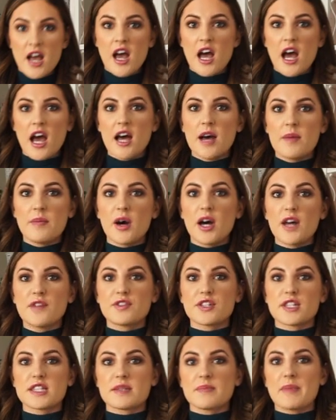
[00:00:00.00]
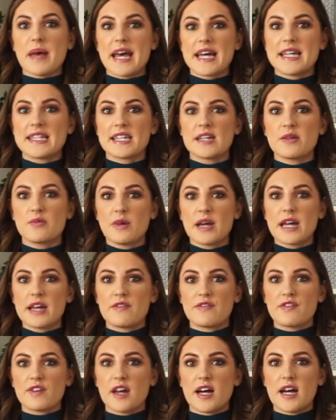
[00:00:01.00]
I've just paired it
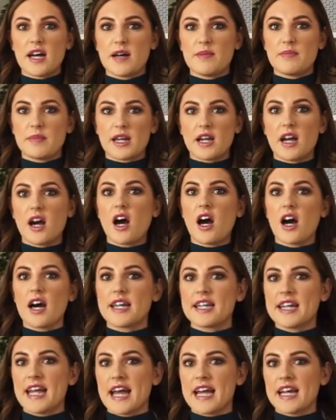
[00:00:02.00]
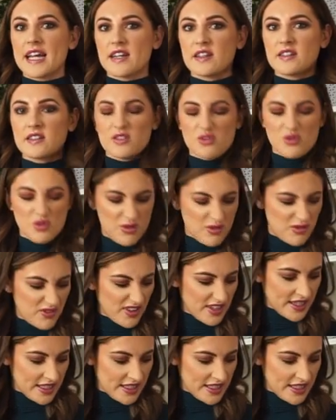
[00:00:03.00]
with like a high neck sort of